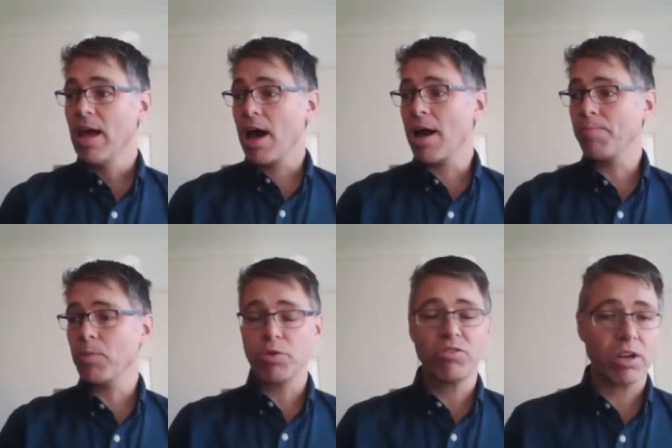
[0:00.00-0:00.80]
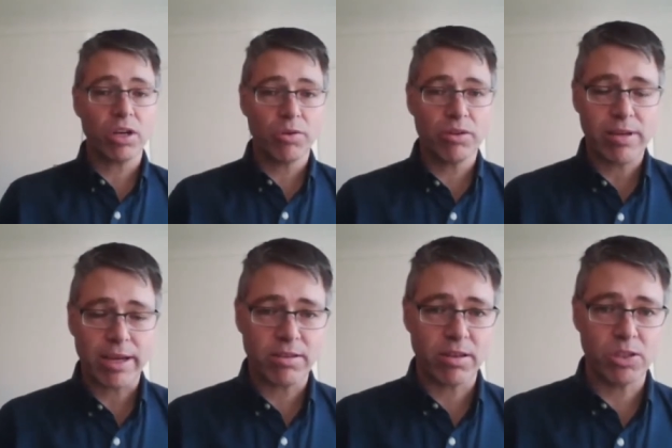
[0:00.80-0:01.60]
Um, well, certainly all the
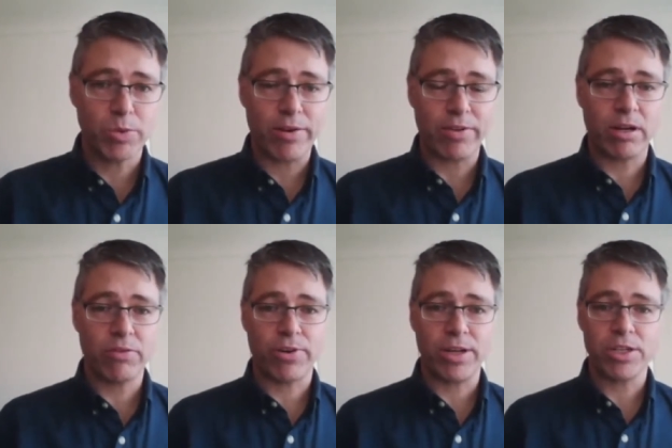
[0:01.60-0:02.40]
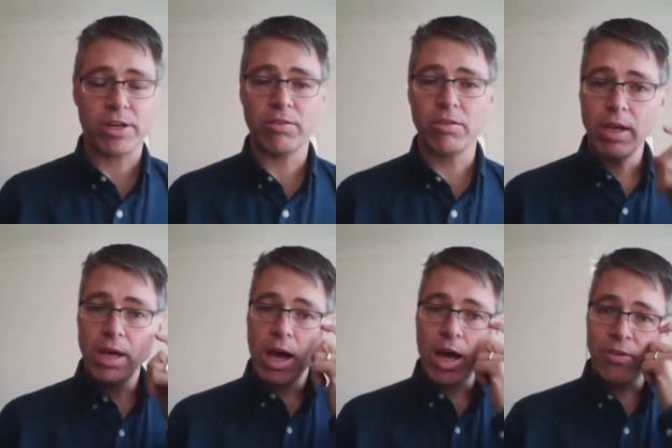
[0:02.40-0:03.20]
taxi dancers we have in our franchise
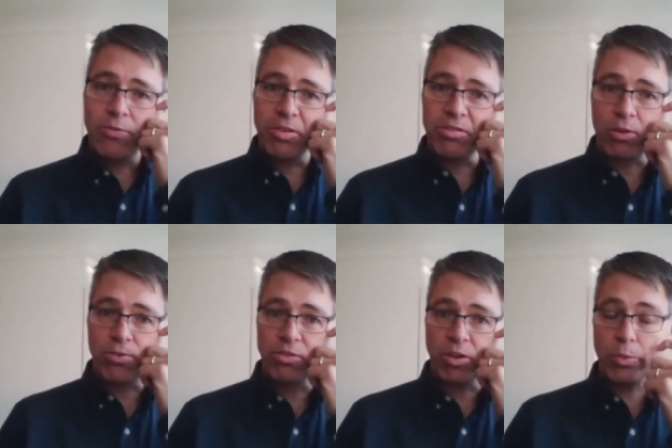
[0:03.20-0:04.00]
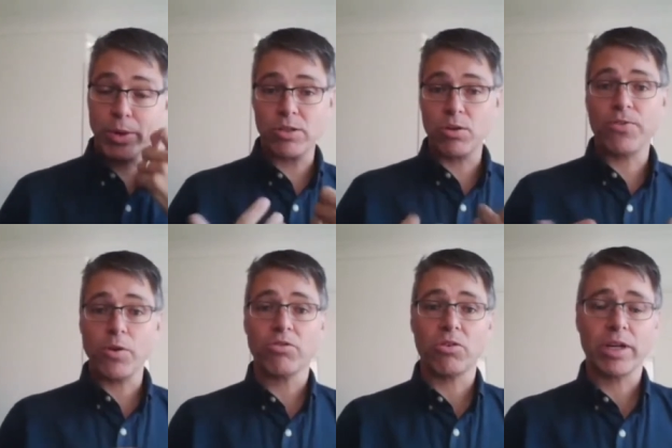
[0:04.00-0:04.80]
uh, for myself and Zoe, we do
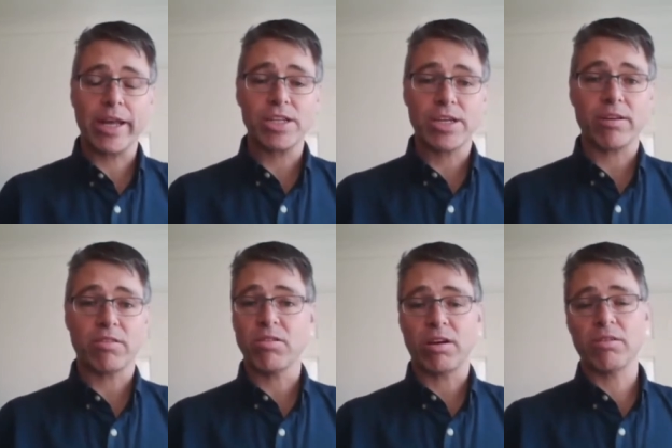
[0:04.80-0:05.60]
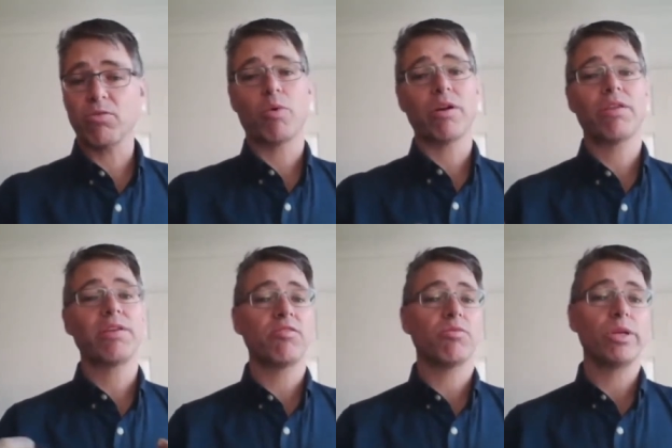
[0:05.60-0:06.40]
focus on connection exercises. One of the
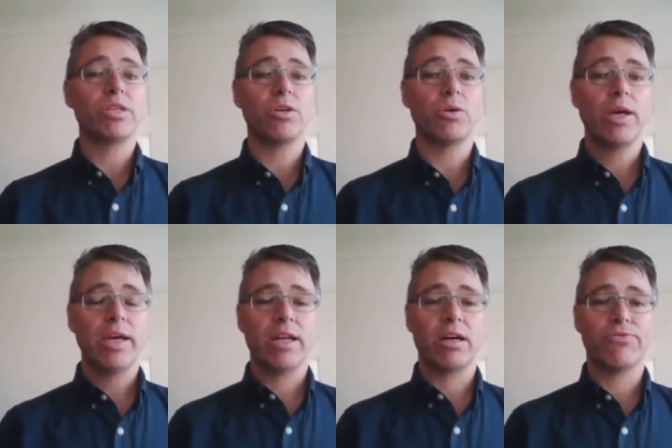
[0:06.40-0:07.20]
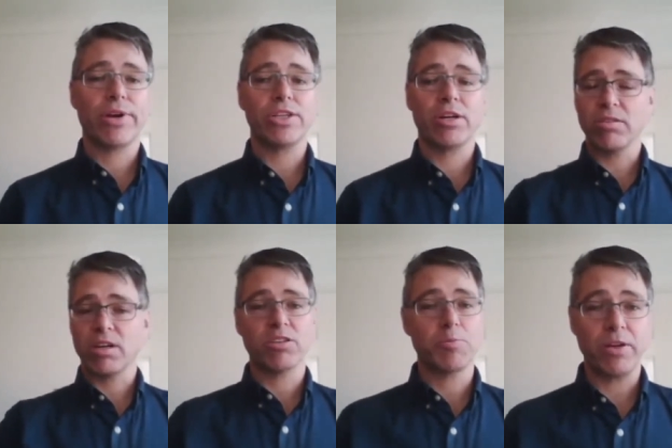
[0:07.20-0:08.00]
things that we do in our franchise, I
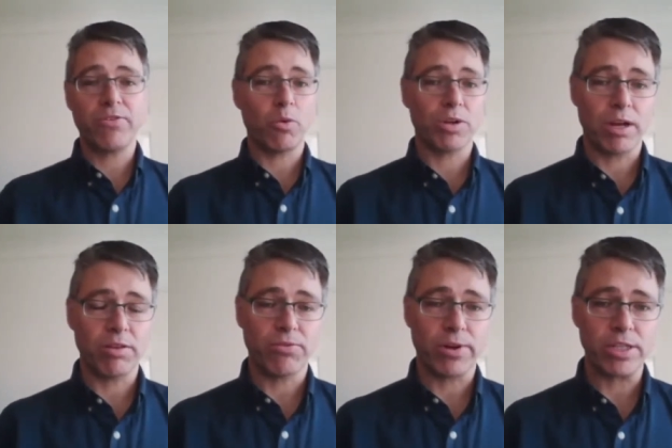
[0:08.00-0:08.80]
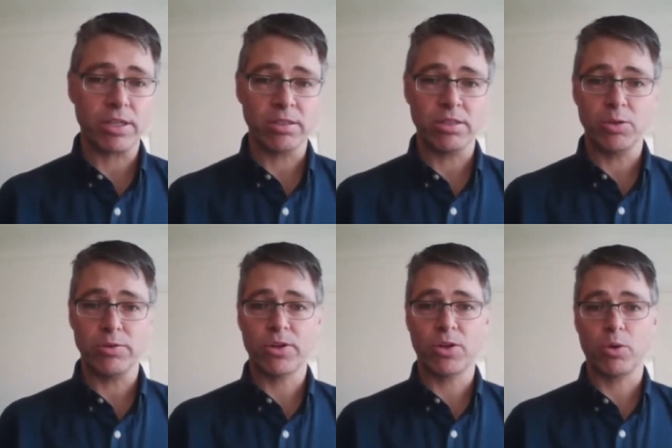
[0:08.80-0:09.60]
can't speak for what other franchises do,
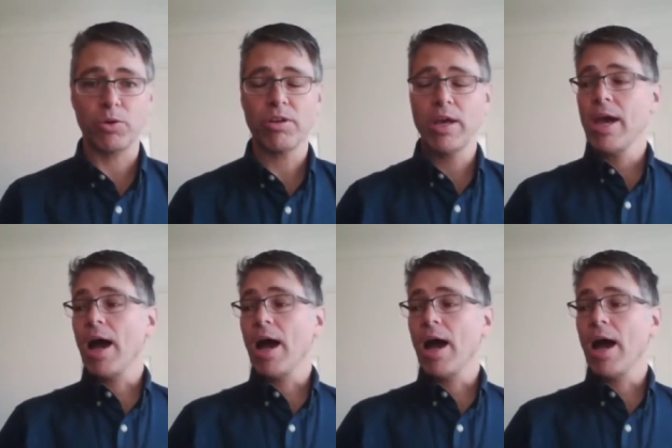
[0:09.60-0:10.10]
of course.